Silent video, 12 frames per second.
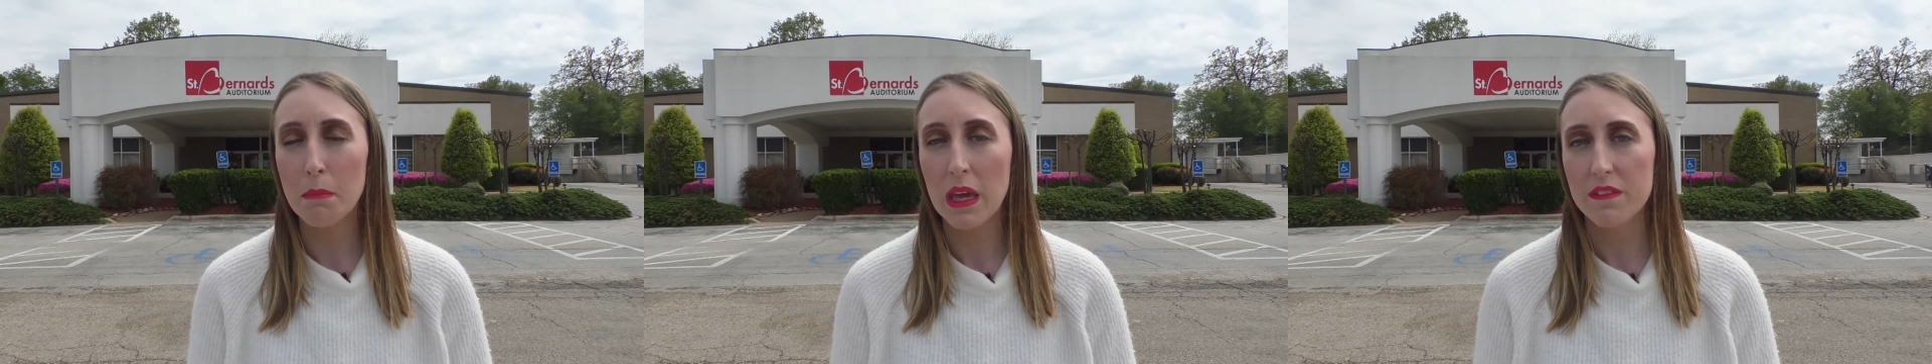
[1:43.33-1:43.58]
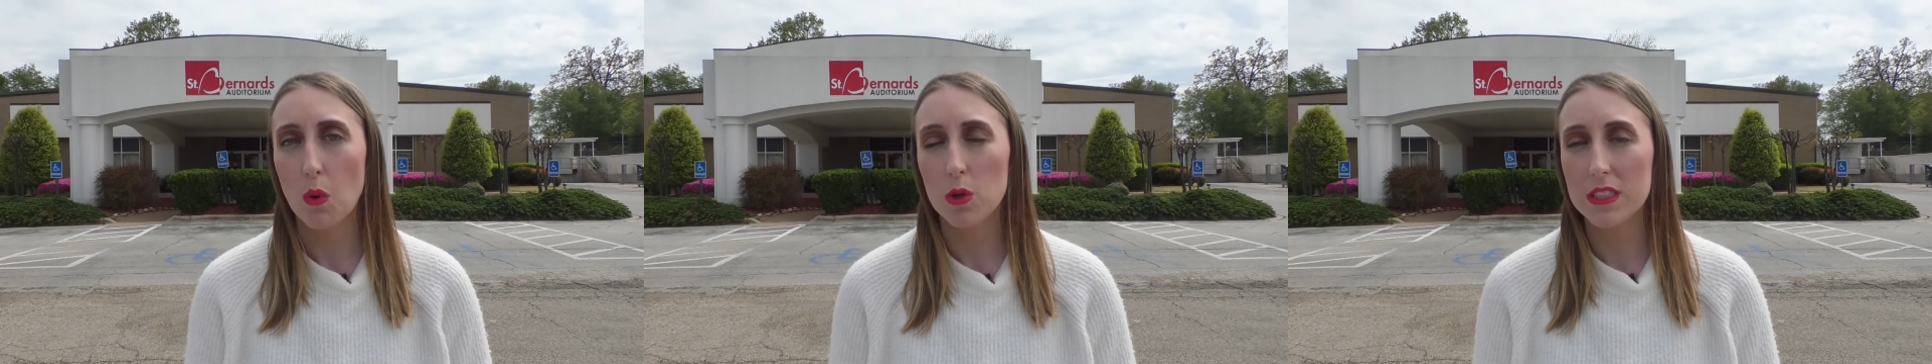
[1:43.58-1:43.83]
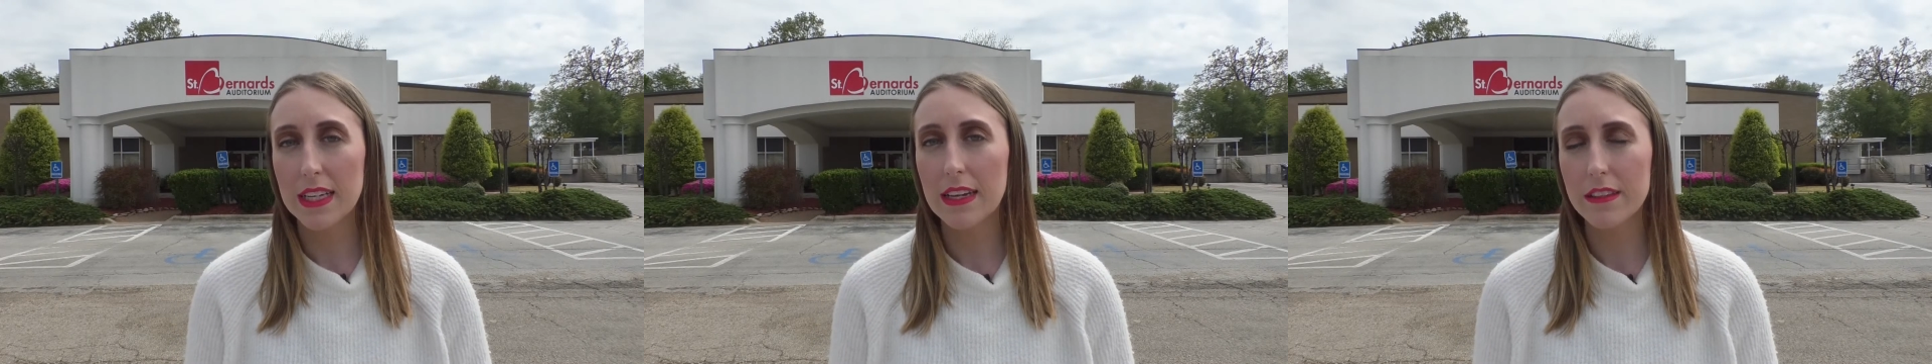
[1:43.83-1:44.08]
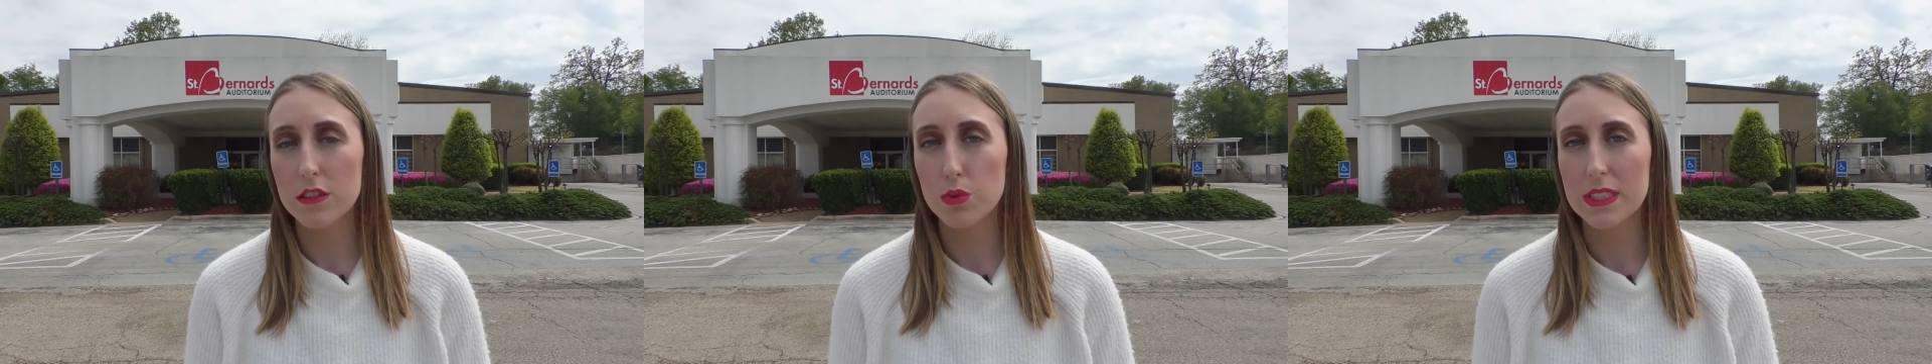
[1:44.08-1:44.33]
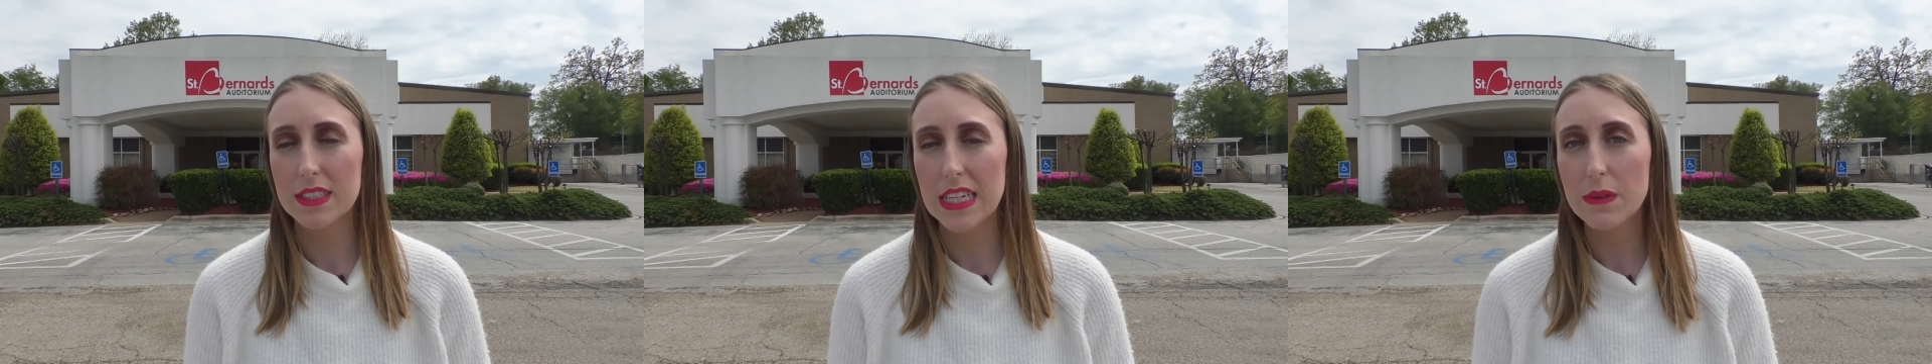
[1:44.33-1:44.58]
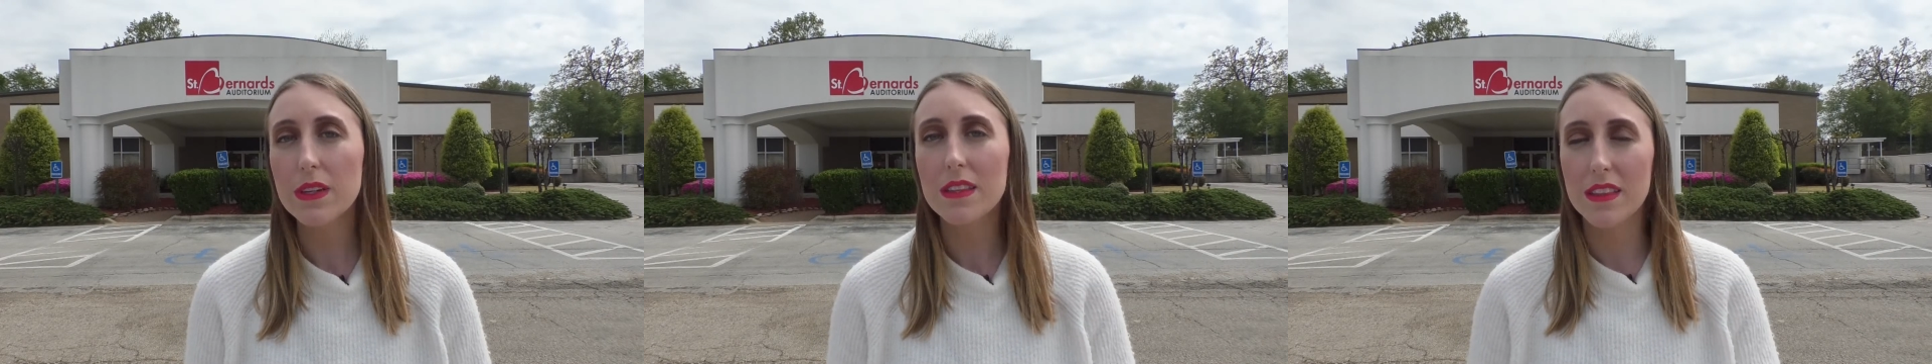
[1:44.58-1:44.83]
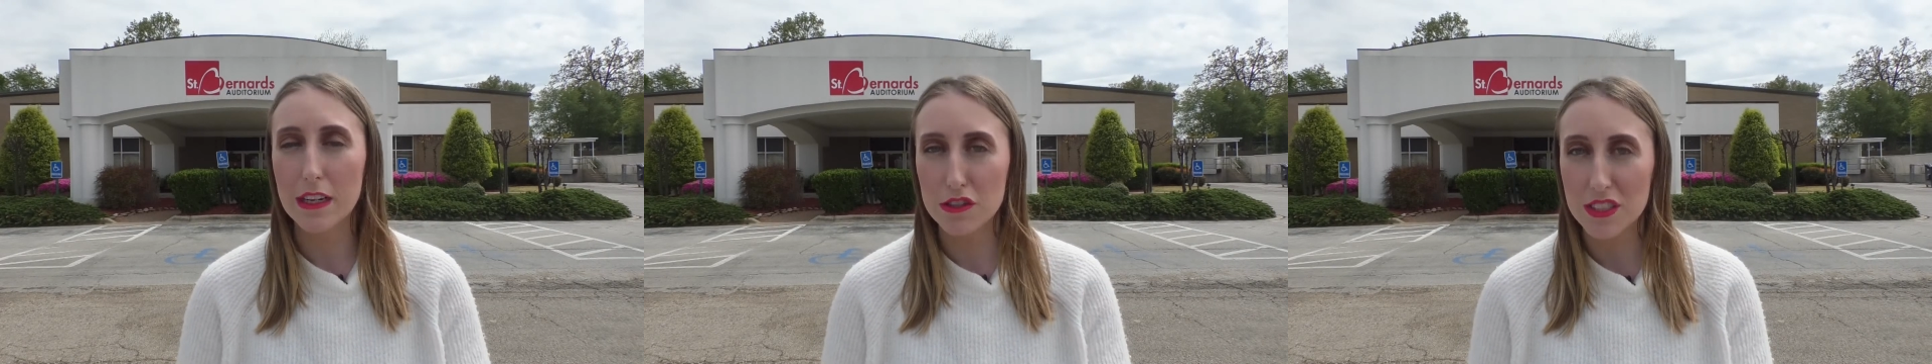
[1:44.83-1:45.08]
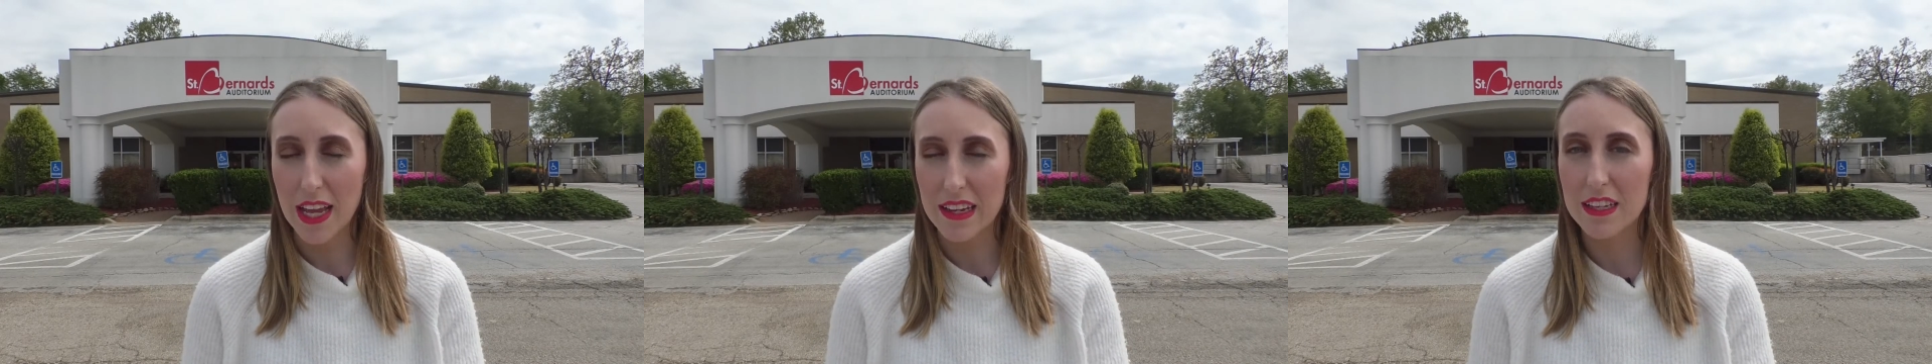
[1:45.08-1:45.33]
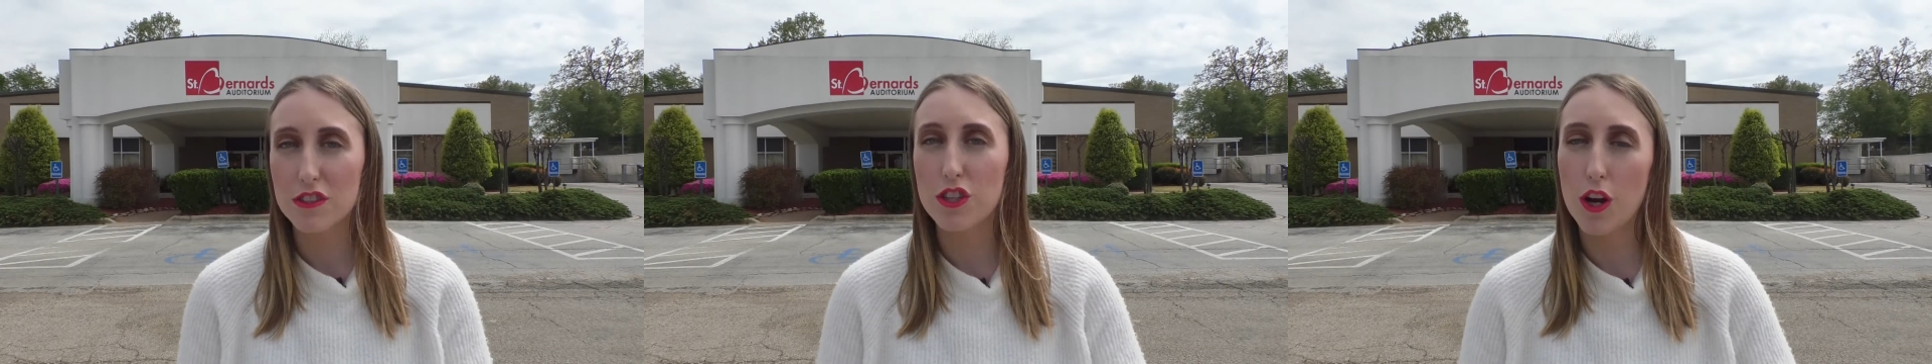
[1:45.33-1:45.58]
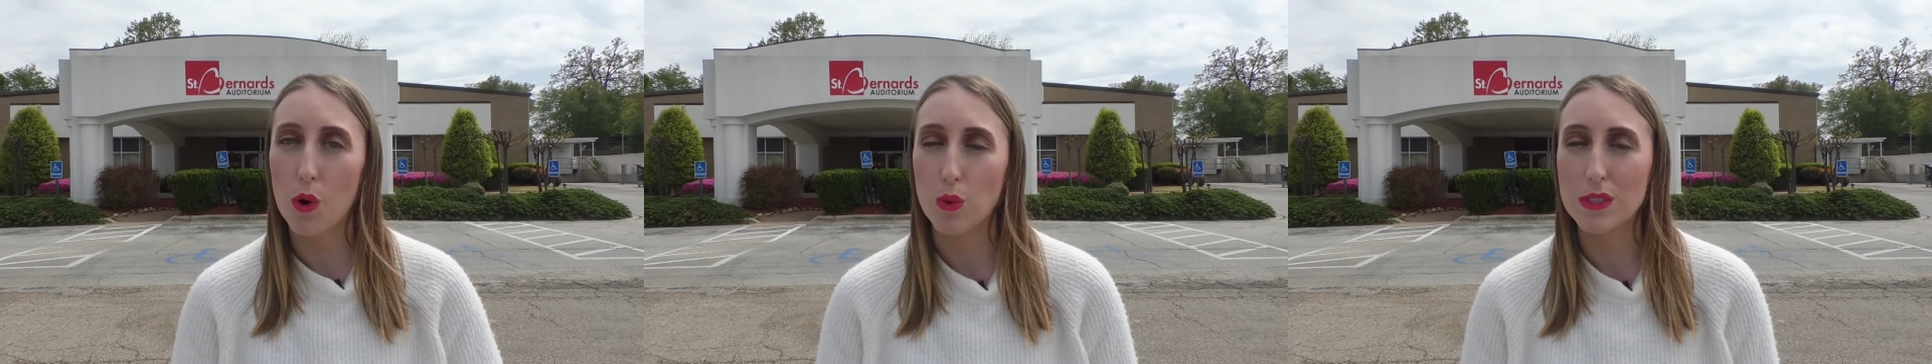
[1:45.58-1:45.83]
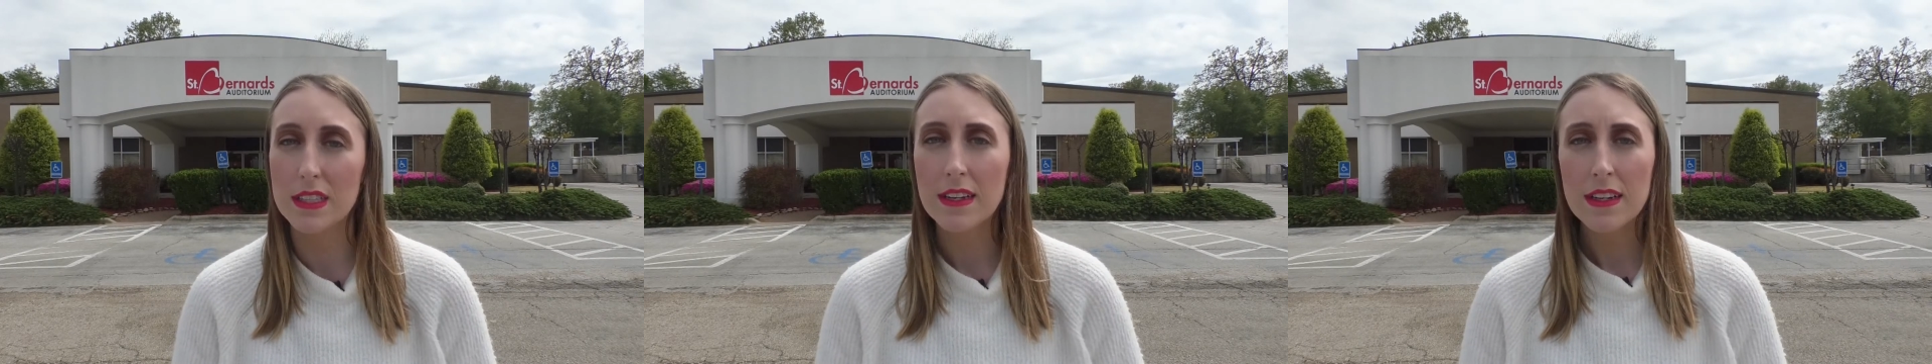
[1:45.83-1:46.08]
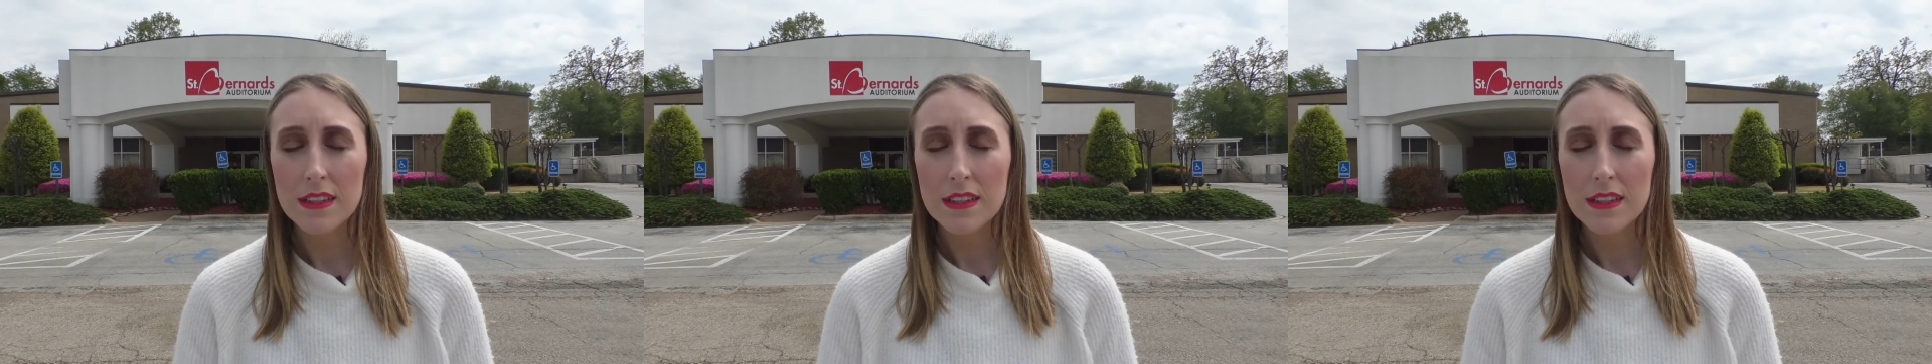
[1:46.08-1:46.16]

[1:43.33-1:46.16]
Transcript: May 14th to receive their second dose.